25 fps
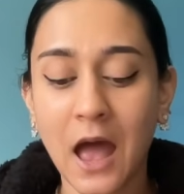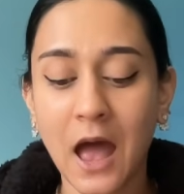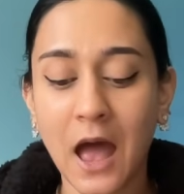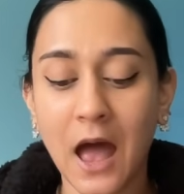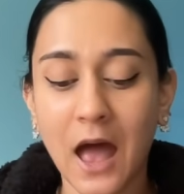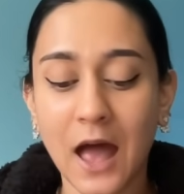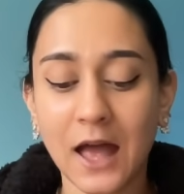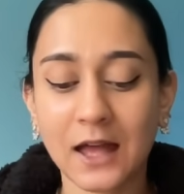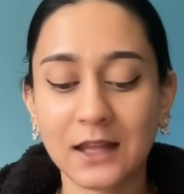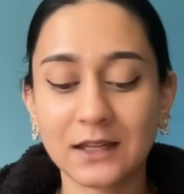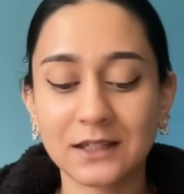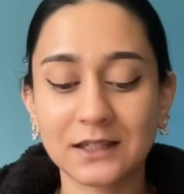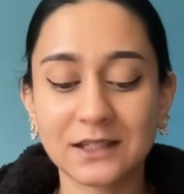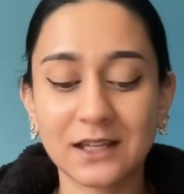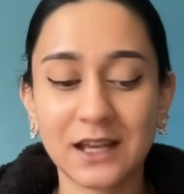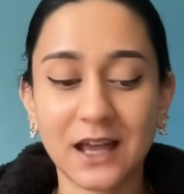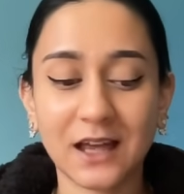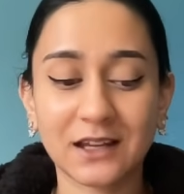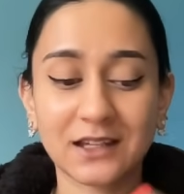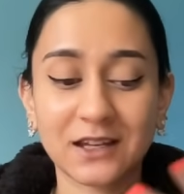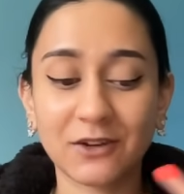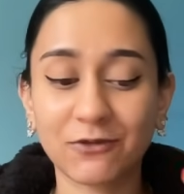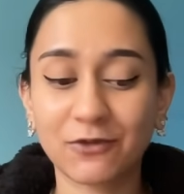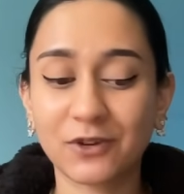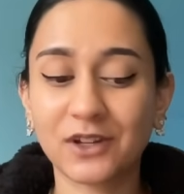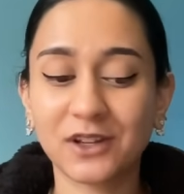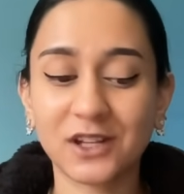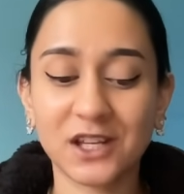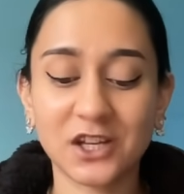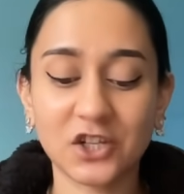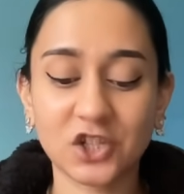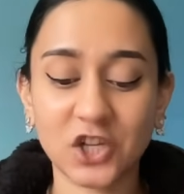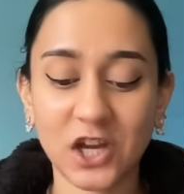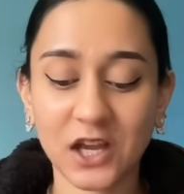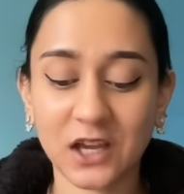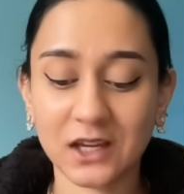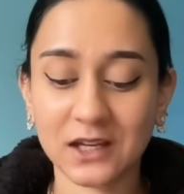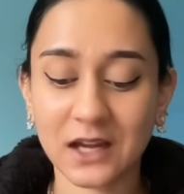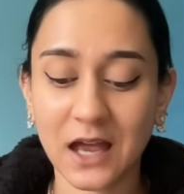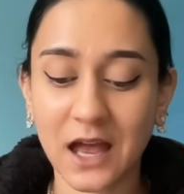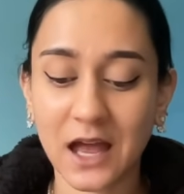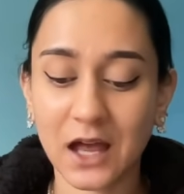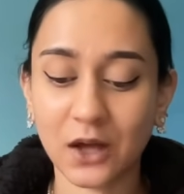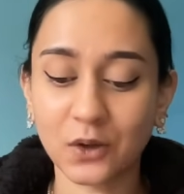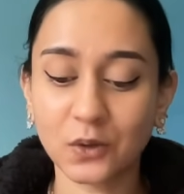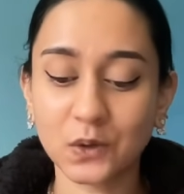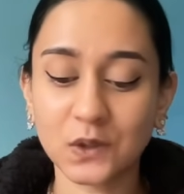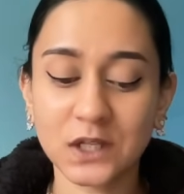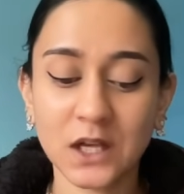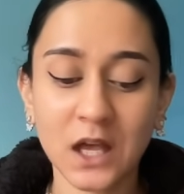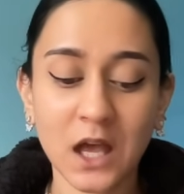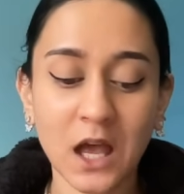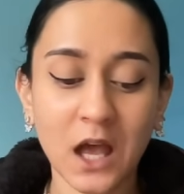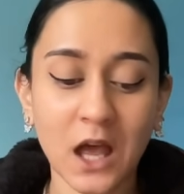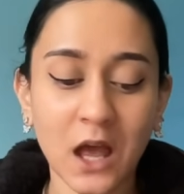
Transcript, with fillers: And yeah, definitely check it out.